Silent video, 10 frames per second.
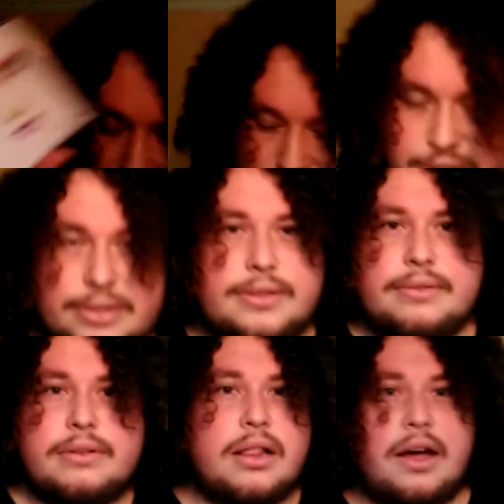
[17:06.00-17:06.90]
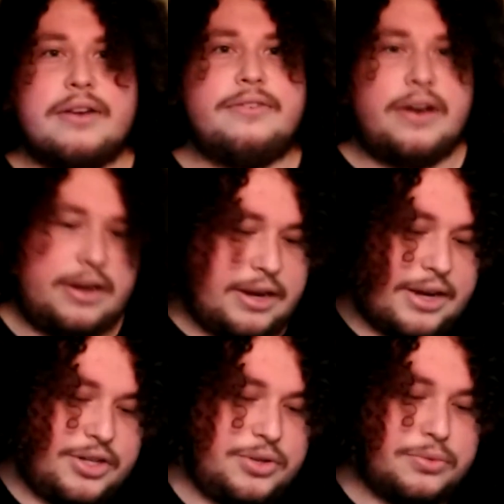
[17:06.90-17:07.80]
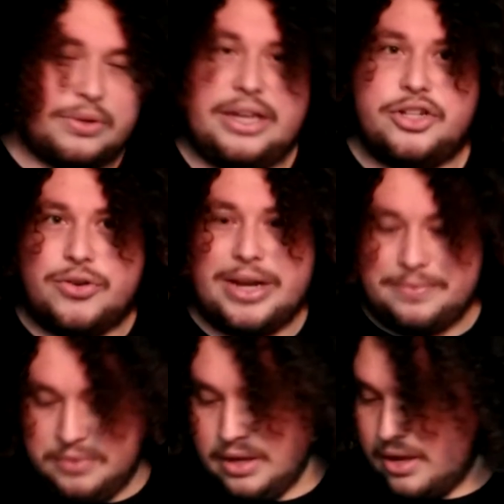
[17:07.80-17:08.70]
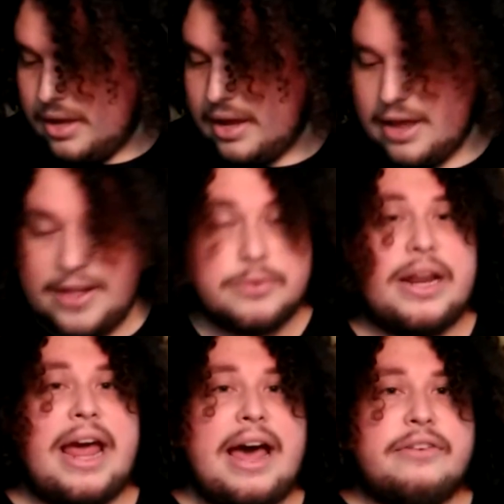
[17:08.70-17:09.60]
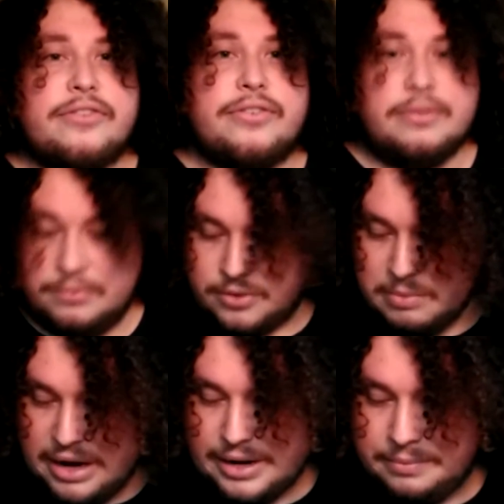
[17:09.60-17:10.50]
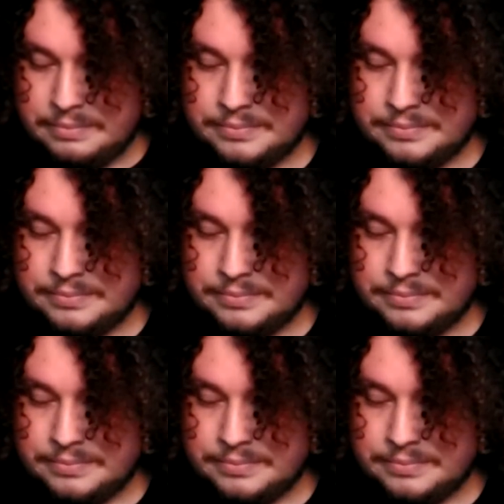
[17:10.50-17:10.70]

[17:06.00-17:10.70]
It's just a lot of fun, and I do really enjoy it. And that's what I have for my